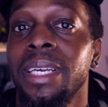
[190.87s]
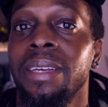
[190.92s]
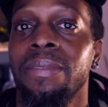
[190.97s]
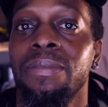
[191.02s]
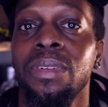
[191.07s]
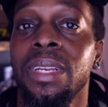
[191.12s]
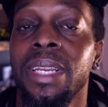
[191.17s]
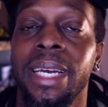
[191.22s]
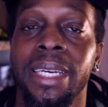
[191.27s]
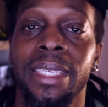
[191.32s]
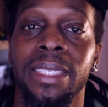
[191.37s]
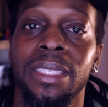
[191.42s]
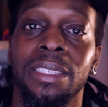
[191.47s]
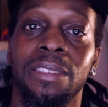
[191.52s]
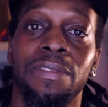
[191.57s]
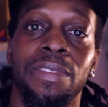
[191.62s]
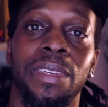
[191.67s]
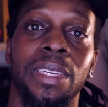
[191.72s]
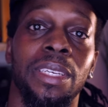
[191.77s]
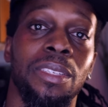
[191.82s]
If you like
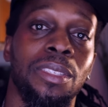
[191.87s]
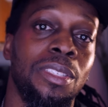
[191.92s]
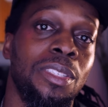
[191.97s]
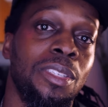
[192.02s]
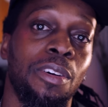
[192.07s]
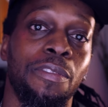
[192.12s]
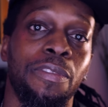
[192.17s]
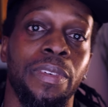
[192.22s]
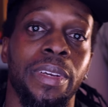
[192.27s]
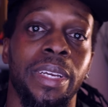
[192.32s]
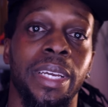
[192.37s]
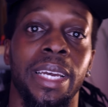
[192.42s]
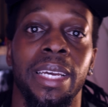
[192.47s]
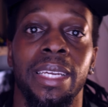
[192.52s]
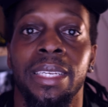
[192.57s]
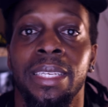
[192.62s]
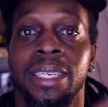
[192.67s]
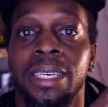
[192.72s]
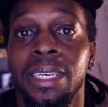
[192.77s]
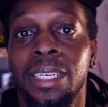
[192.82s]
these videos, don't
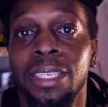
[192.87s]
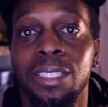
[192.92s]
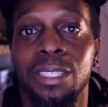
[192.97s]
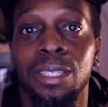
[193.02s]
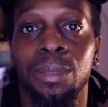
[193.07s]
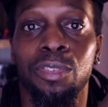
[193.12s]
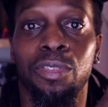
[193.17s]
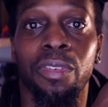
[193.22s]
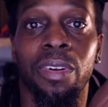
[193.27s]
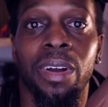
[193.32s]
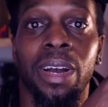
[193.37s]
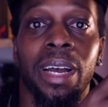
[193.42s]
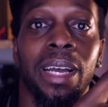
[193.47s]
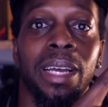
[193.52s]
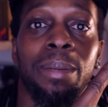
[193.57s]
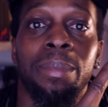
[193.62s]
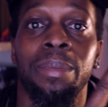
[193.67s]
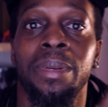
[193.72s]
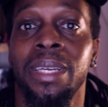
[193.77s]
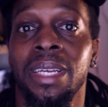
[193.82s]
forget,
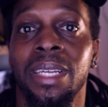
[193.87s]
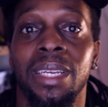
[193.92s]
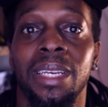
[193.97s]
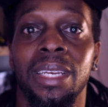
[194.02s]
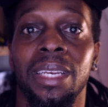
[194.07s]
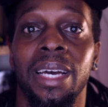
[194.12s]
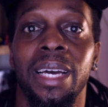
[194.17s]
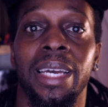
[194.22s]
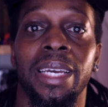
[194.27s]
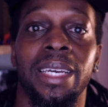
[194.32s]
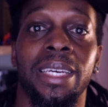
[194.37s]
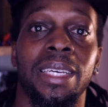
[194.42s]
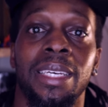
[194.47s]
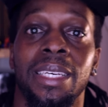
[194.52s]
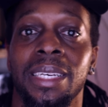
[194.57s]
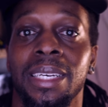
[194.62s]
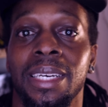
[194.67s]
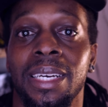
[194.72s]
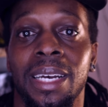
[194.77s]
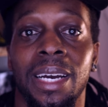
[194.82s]
subscribe, like,
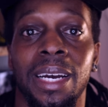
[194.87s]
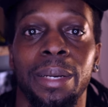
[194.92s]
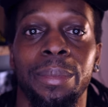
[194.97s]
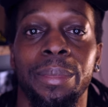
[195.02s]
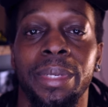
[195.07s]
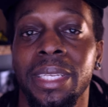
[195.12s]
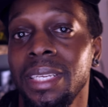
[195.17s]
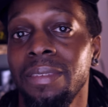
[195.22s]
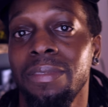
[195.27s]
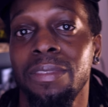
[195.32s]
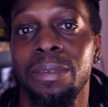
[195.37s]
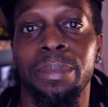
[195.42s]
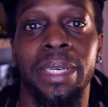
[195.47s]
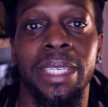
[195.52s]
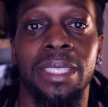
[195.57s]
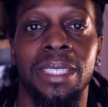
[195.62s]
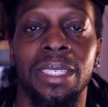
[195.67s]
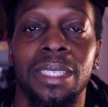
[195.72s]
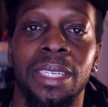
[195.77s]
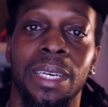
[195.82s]
comment, leave a
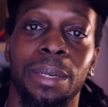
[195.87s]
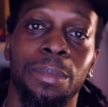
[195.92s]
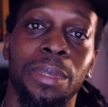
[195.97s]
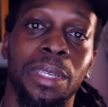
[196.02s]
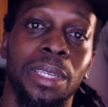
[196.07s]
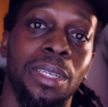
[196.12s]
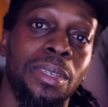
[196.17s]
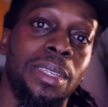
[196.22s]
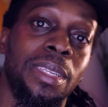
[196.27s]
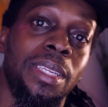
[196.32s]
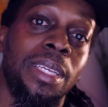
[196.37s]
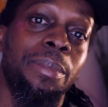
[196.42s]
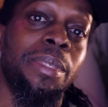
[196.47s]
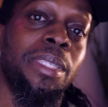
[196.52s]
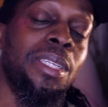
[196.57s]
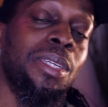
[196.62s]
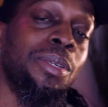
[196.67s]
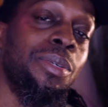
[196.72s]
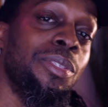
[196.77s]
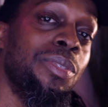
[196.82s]
message down below. Let
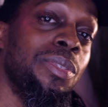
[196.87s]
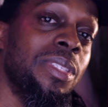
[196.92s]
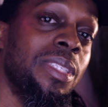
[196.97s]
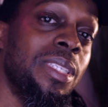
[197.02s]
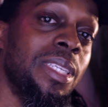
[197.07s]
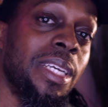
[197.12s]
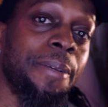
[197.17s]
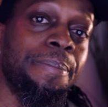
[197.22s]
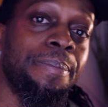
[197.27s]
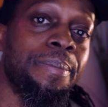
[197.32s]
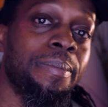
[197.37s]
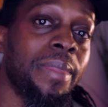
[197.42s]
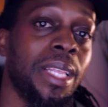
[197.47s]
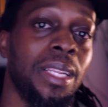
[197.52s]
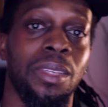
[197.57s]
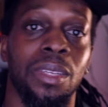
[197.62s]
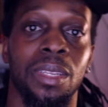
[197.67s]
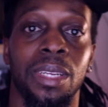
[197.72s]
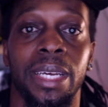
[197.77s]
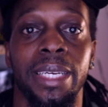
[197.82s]
me know what you think.
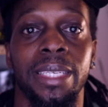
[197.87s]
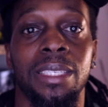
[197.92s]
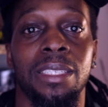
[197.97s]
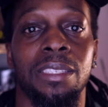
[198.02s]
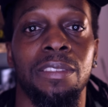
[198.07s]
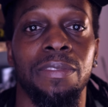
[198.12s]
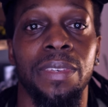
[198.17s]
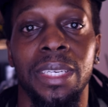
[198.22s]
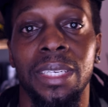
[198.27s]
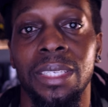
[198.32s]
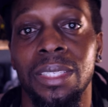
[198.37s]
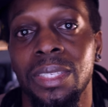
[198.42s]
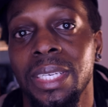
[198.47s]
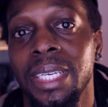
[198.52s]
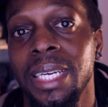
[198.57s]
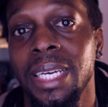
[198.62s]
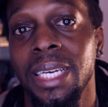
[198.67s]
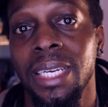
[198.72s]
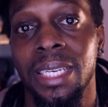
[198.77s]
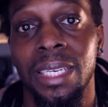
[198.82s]
Do you like this figure
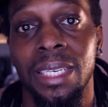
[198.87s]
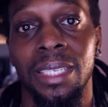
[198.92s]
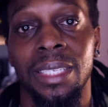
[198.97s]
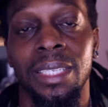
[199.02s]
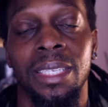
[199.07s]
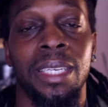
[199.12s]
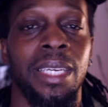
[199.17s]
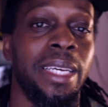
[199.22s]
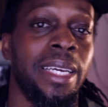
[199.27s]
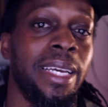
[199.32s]
you're getting her?